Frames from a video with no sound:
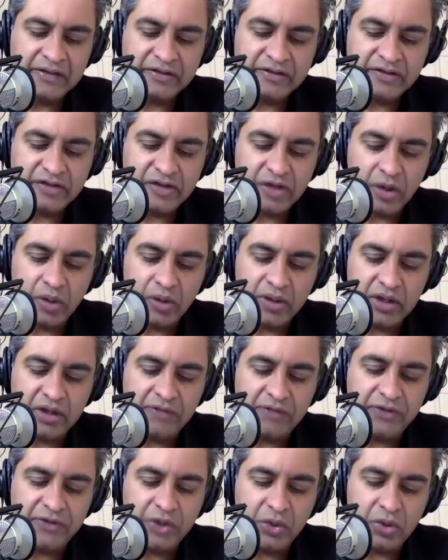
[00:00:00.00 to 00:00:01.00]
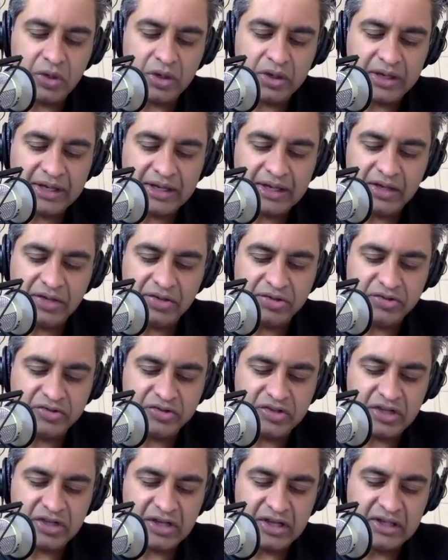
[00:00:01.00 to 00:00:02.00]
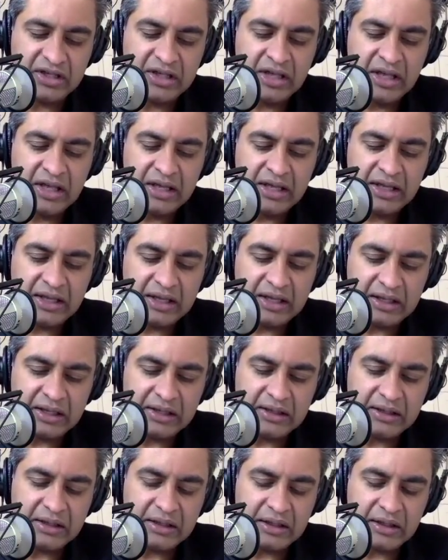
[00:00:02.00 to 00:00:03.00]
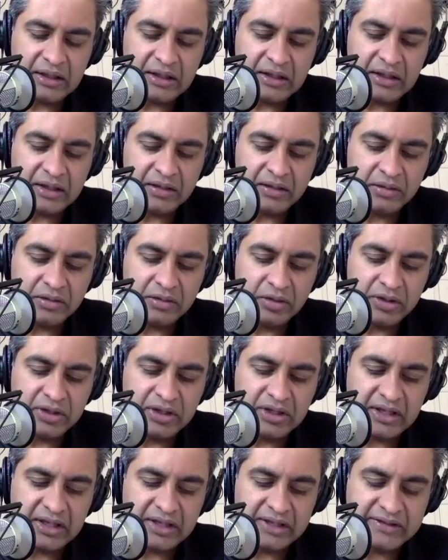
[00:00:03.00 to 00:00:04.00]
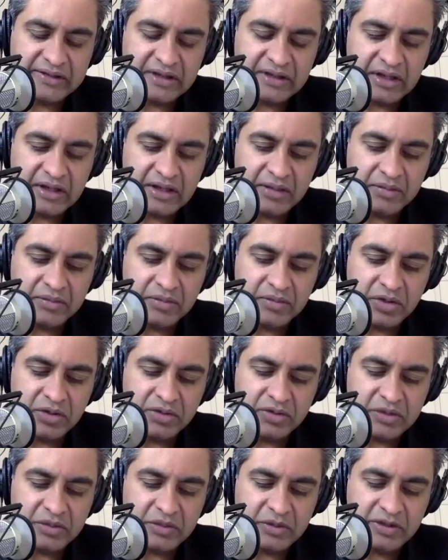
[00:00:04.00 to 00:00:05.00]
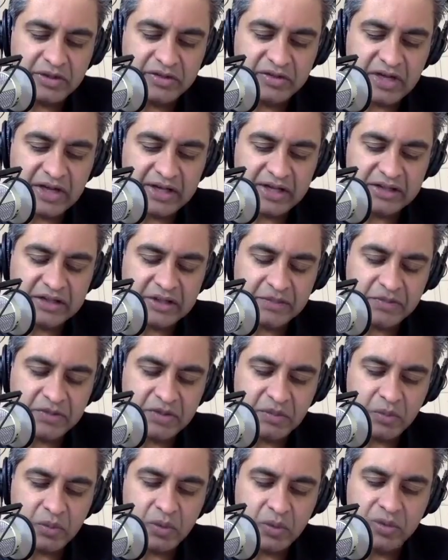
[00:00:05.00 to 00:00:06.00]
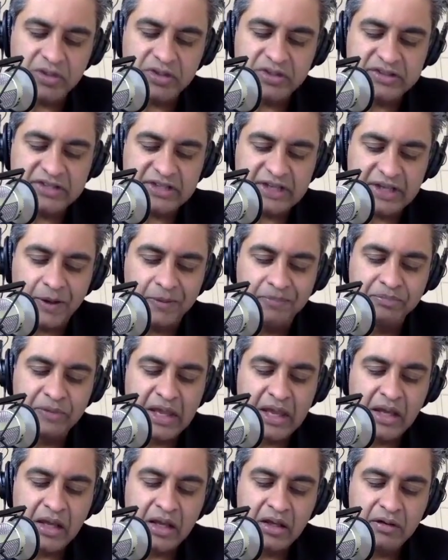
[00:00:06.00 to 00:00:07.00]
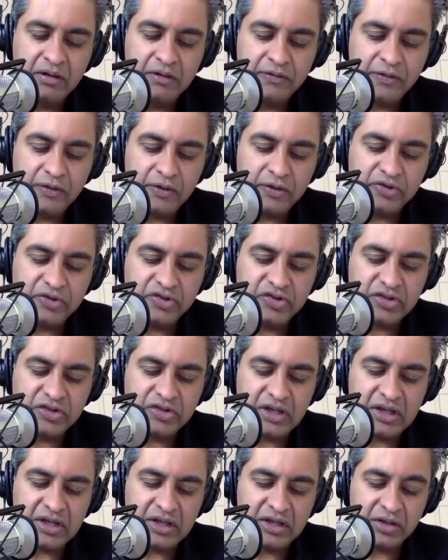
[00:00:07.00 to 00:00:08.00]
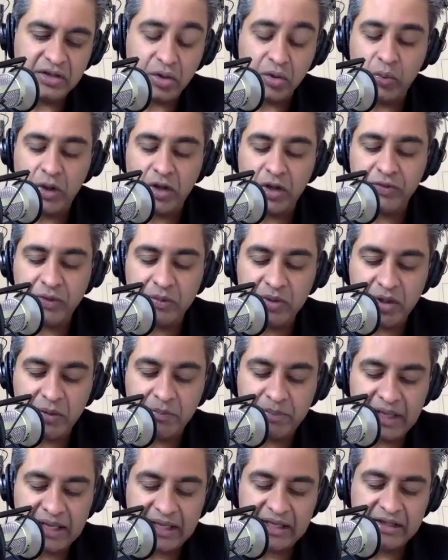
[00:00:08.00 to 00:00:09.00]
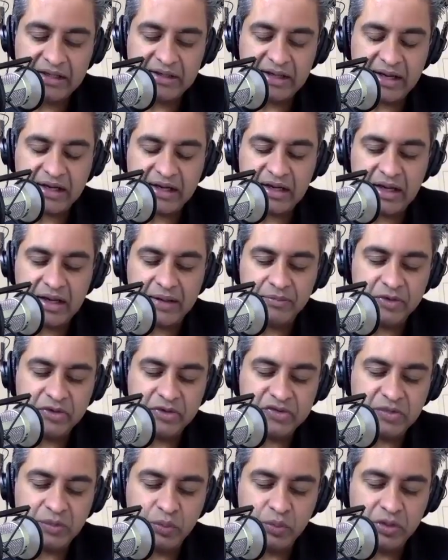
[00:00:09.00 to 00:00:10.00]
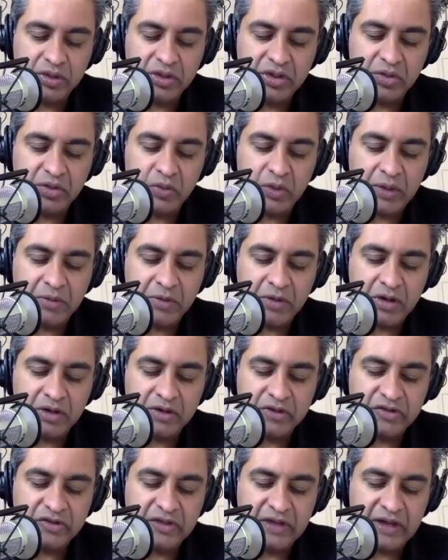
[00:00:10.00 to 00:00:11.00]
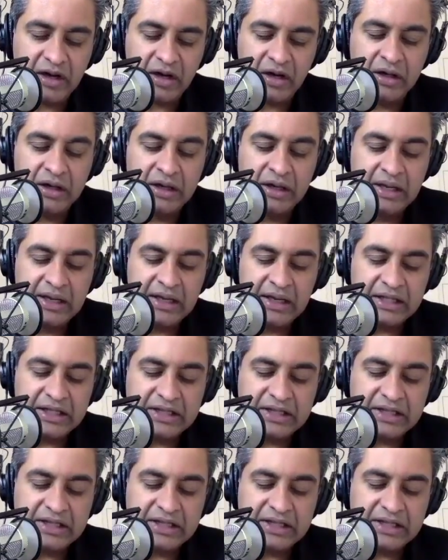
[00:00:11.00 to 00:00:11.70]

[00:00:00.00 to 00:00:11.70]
And so if you are interested in uh, looking at uh, you know some of these concepts in more detail, first uh, go to wealthformulabanking.com. There's some really good webinars there.